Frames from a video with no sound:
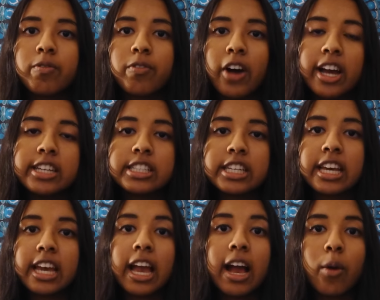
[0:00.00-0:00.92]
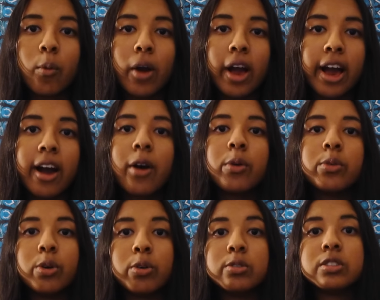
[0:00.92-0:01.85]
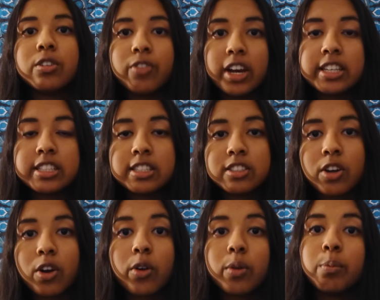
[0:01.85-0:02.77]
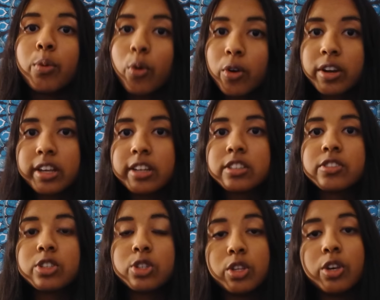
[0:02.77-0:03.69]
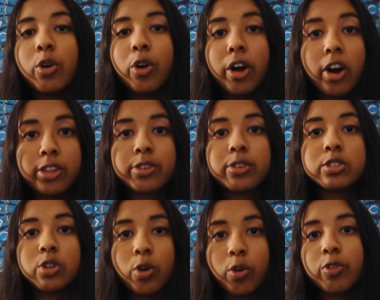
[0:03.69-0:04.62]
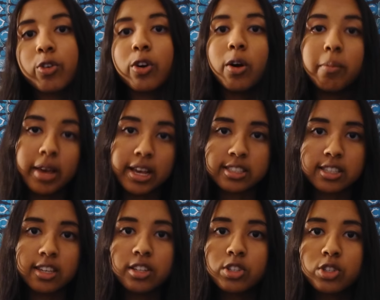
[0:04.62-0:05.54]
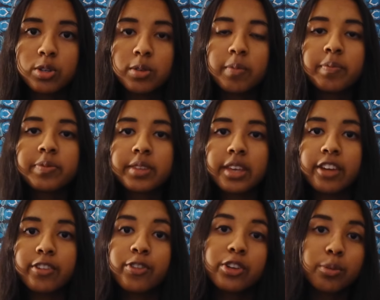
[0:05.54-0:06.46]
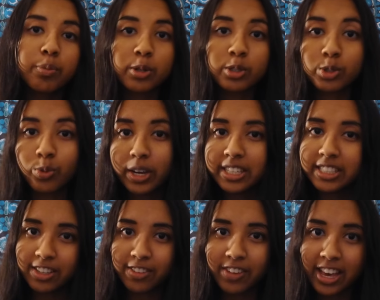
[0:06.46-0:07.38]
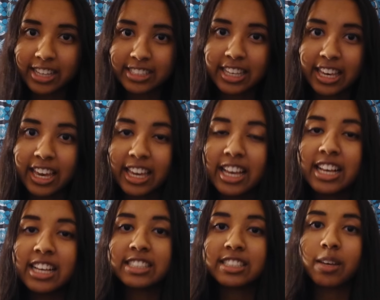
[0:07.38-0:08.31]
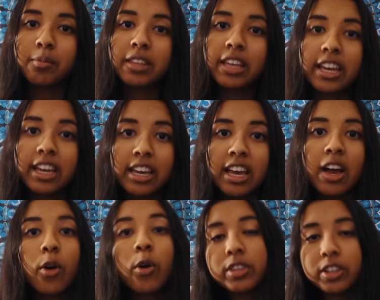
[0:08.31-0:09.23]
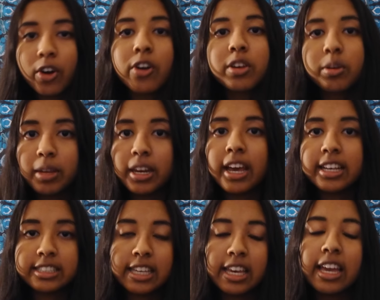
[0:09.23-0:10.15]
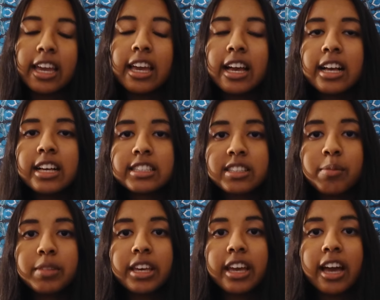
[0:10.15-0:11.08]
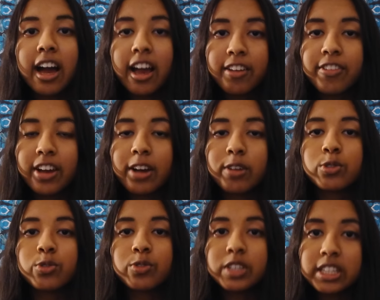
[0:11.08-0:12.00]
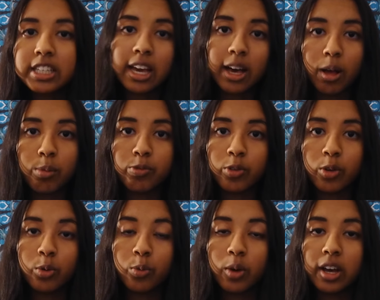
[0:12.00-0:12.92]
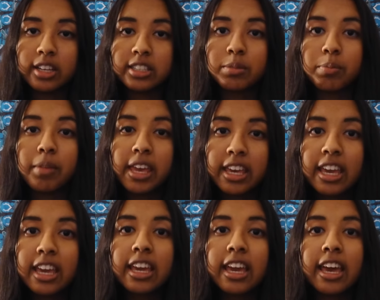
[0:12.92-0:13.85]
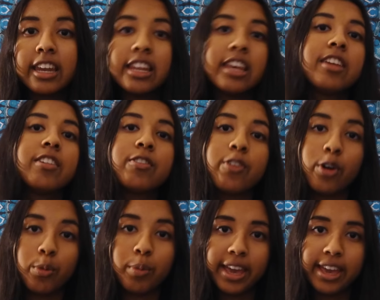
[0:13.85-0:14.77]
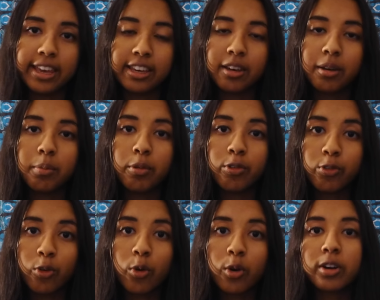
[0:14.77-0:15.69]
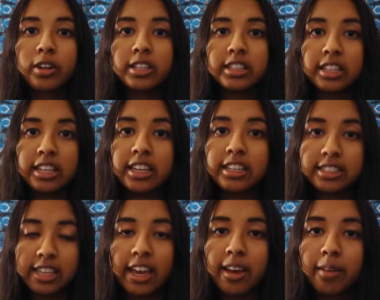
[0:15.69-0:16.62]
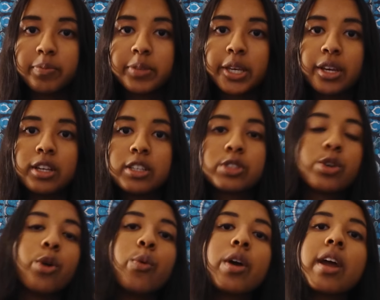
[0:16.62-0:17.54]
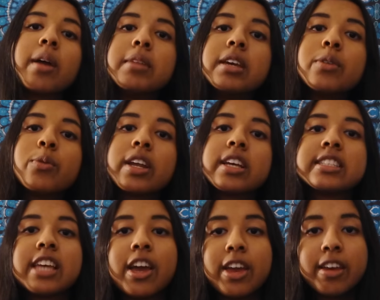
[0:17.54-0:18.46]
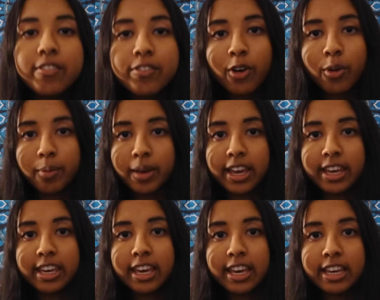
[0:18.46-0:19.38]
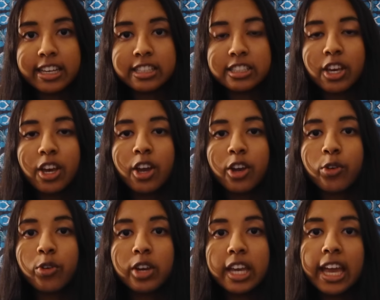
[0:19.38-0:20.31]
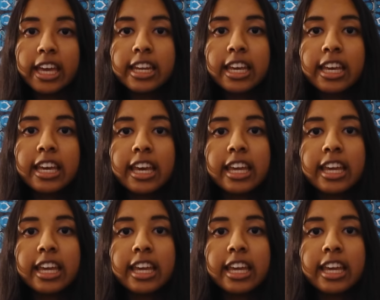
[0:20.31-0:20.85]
finding how those devices are important to the author's overall message. And for the persuasive essay, or the argument essay, something I found really helpful was making an info bank before the exam. So what I mean when I say info bank is creating